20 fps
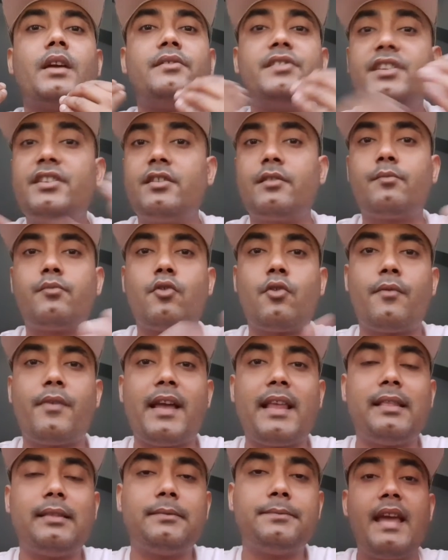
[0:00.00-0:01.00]
TikTok
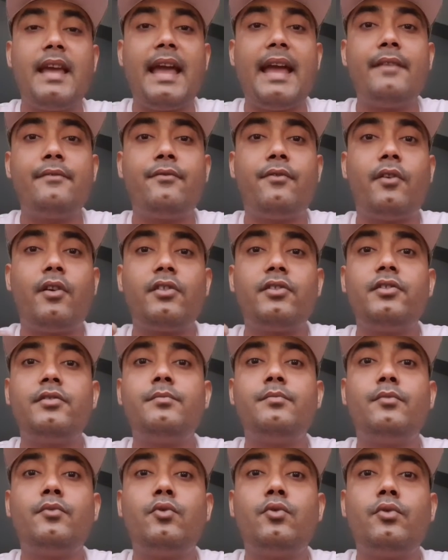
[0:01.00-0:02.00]
profile. And
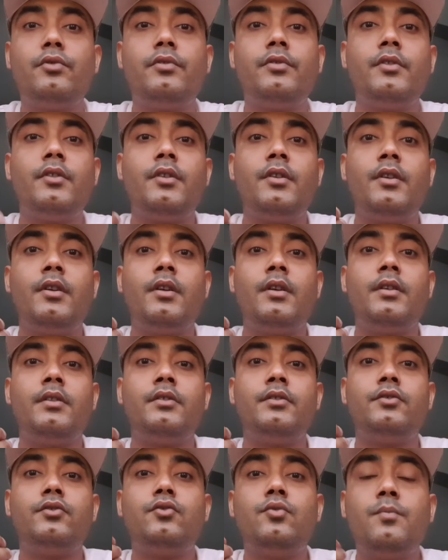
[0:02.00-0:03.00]
furthermore,
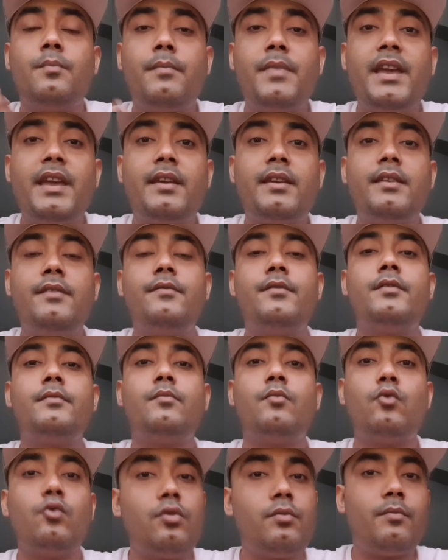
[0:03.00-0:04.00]
to make even
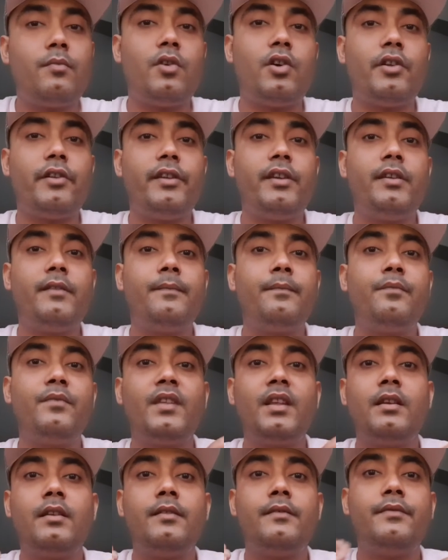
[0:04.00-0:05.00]
more money,
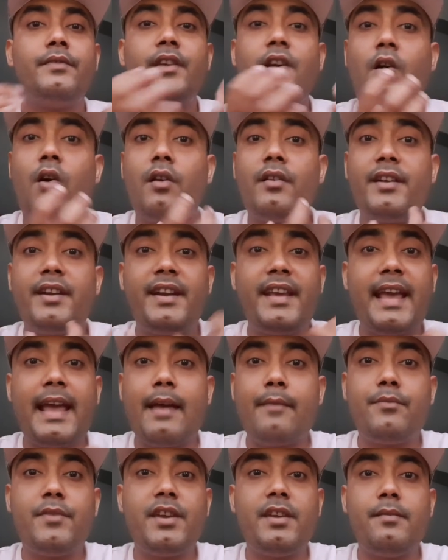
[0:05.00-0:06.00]
they already
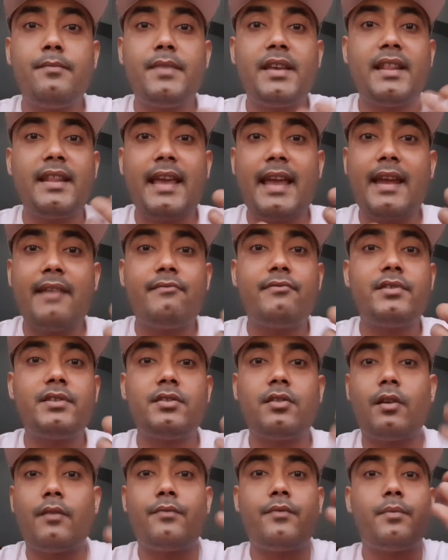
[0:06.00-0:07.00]
have the email
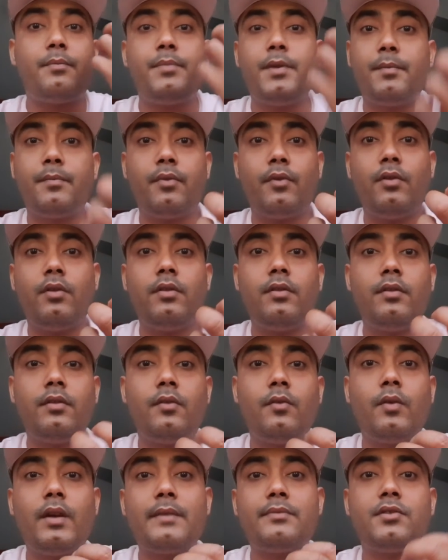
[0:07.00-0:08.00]
address of the people
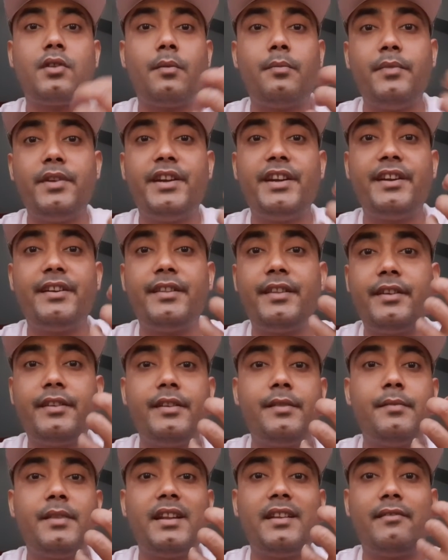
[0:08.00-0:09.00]
who have submitted their
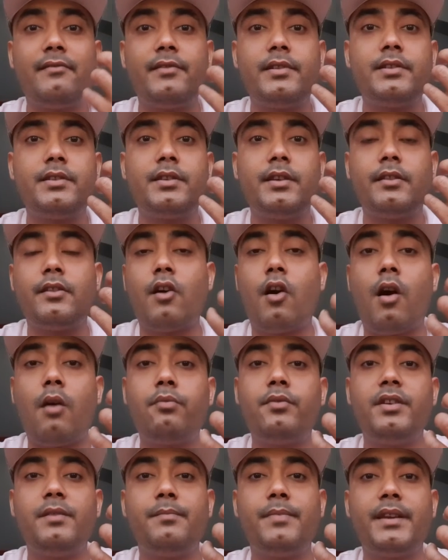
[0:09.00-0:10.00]
email address in the
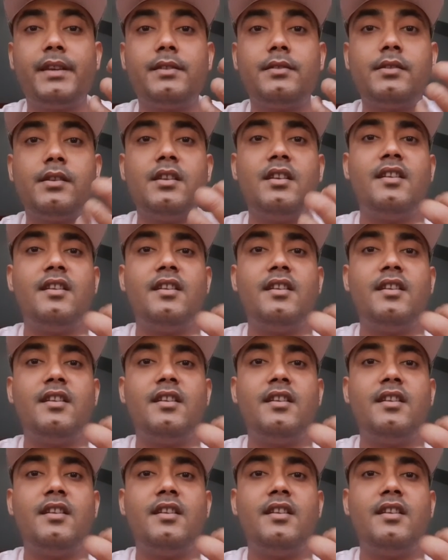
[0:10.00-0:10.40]
opt-in page.